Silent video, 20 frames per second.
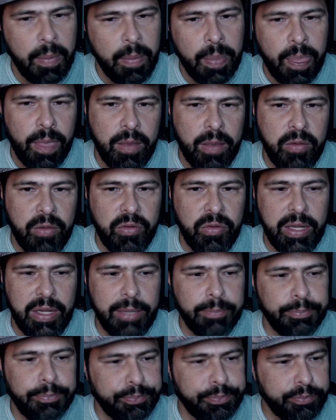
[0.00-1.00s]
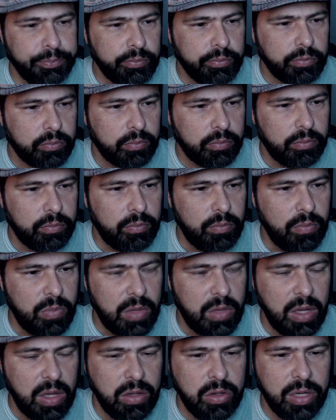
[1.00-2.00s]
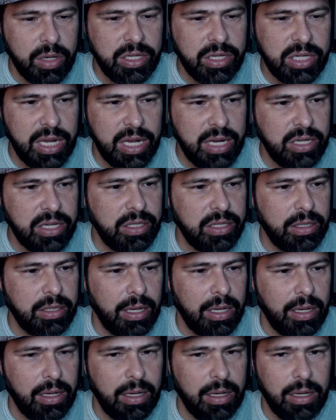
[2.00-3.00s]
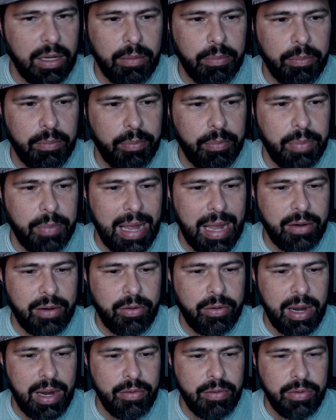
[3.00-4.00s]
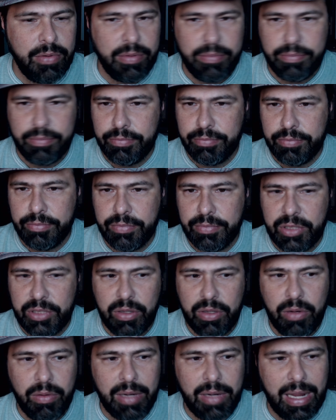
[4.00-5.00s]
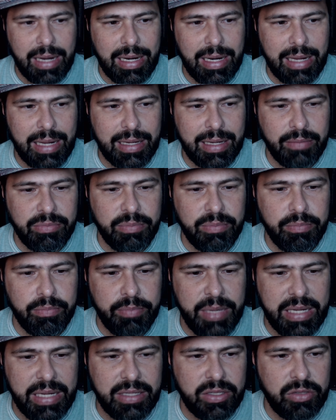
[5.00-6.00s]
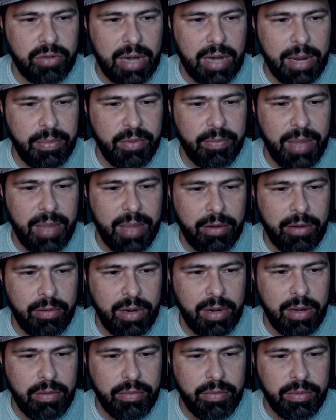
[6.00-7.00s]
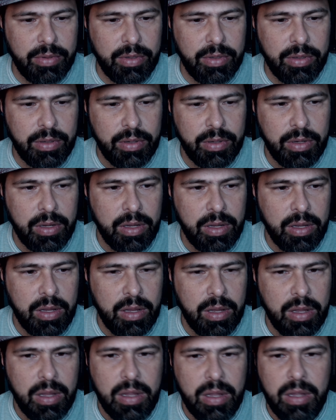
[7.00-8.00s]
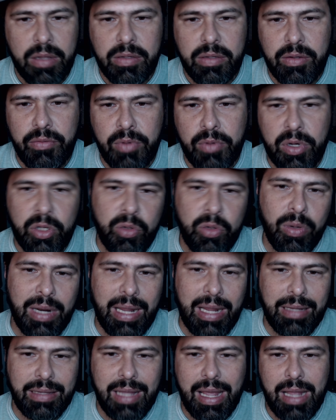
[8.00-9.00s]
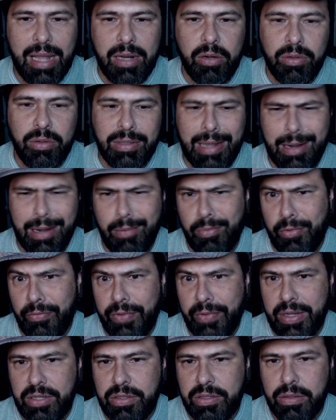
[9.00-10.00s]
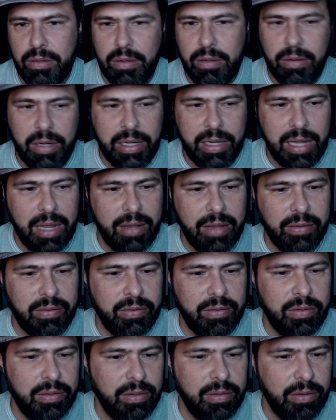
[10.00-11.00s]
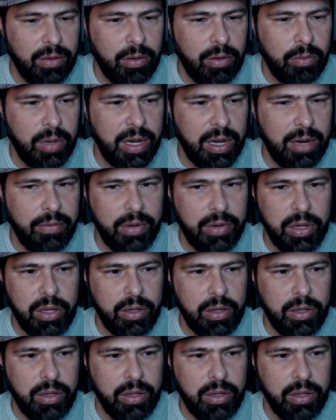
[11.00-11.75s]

You see? You can change the background. Like a big stripe of background. So if you want to do it like that, look kind of professional, I guess, or whatever, you can